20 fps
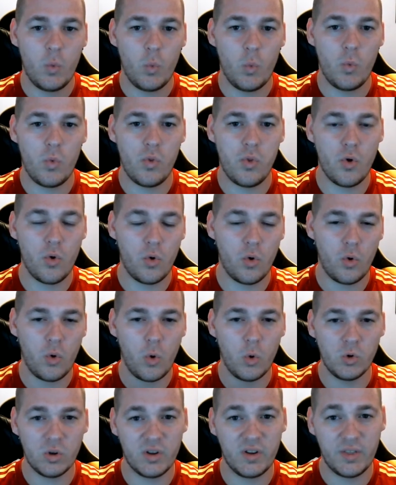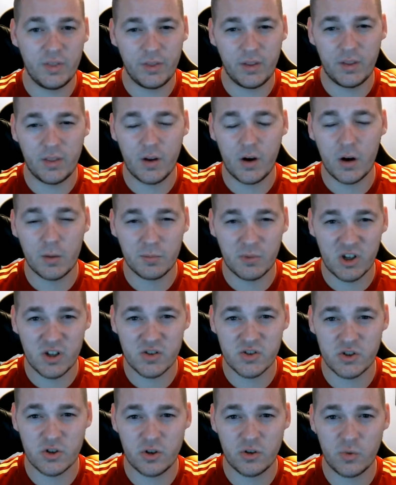The only thing that I'm
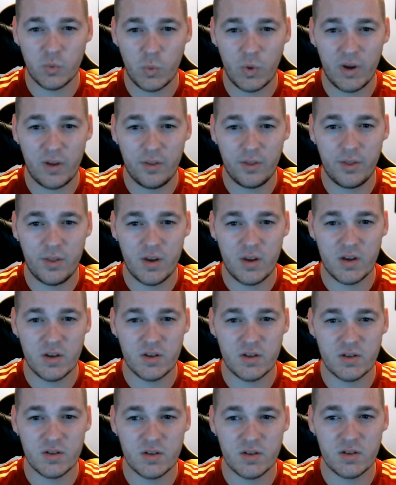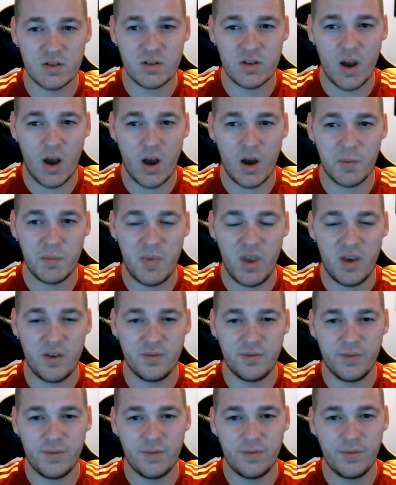concerned with is
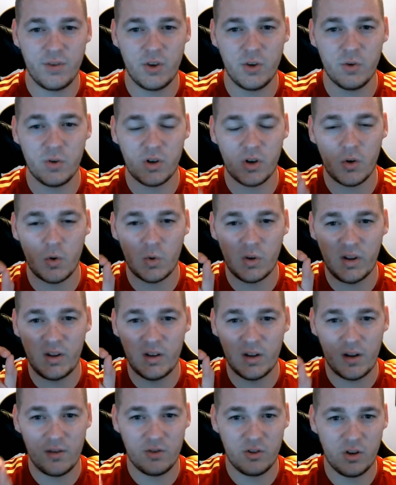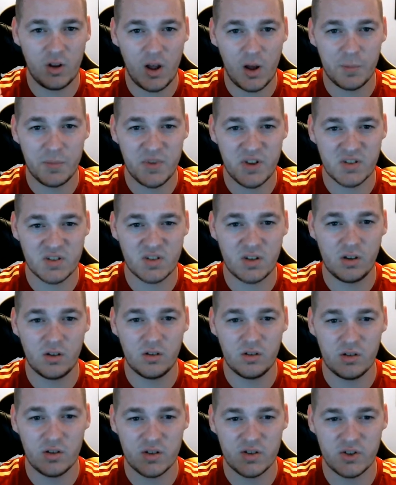if you can only level up the
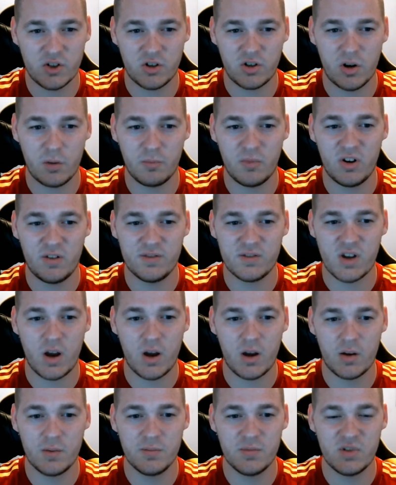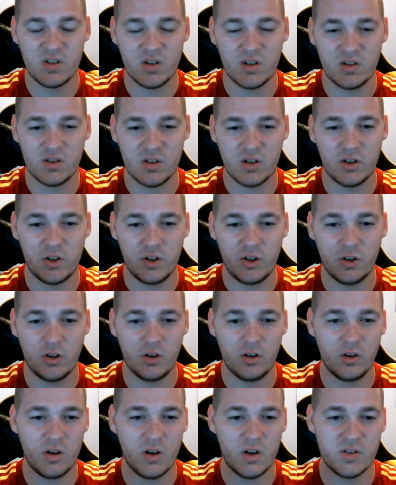skill a certain number of times until
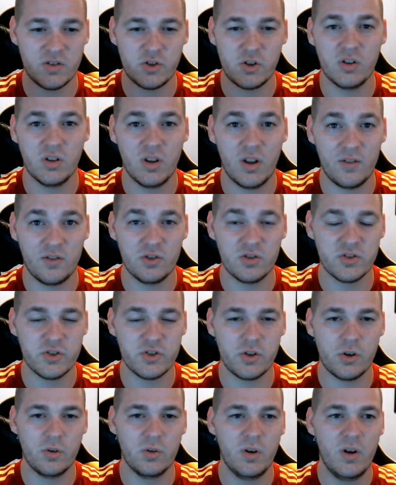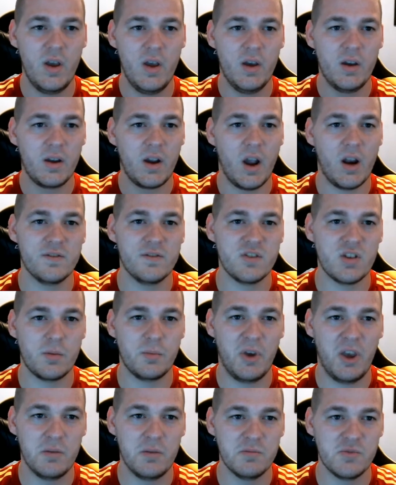you're a certain level. So kind of
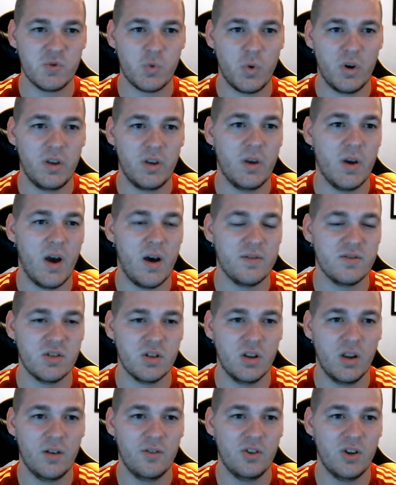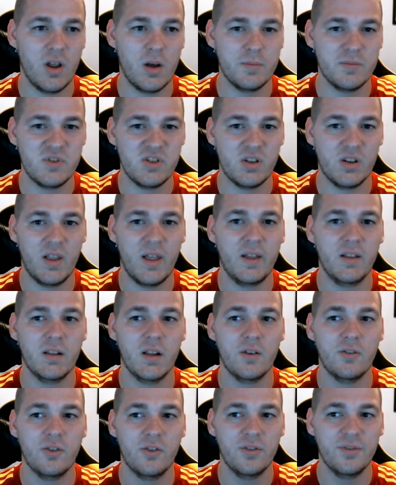some games where you have to level up to like
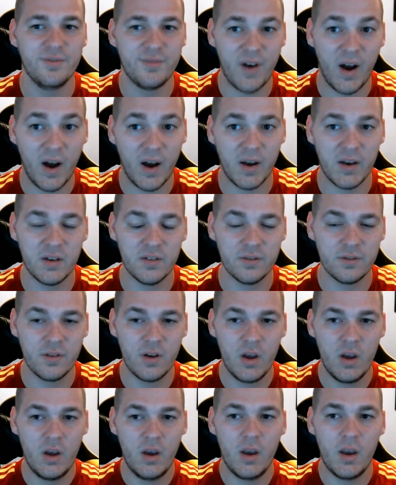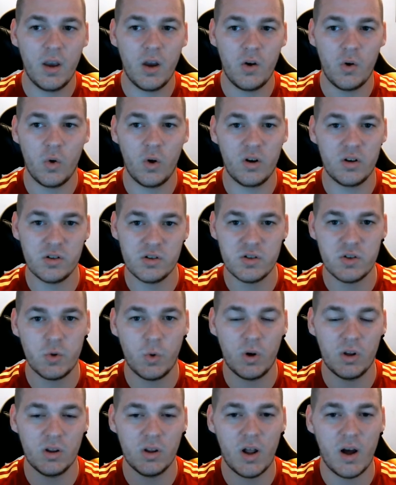level 5 in order
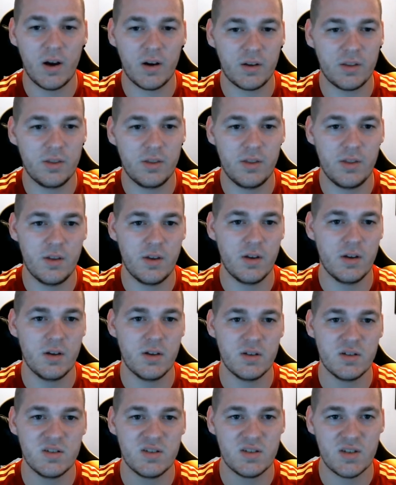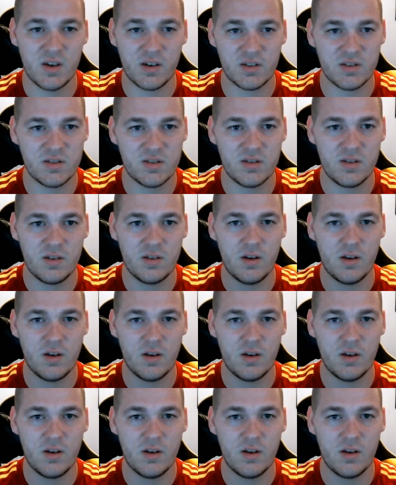to unlock the 6th